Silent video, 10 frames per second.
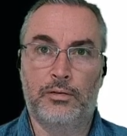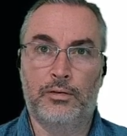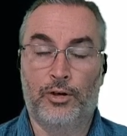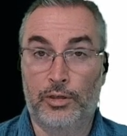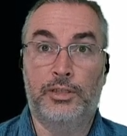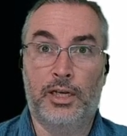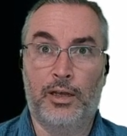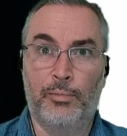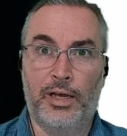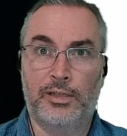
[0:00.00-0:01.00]
called
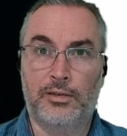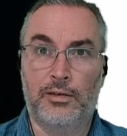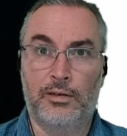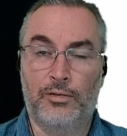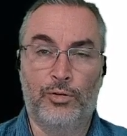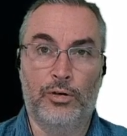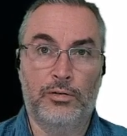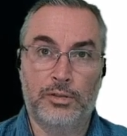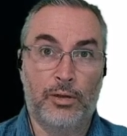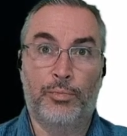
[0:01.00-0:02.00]
Ticketmaster or
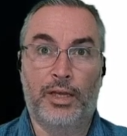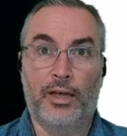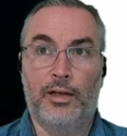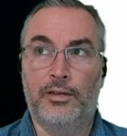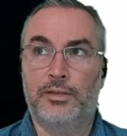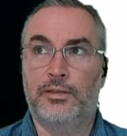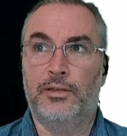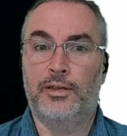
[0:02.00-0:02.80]
something else,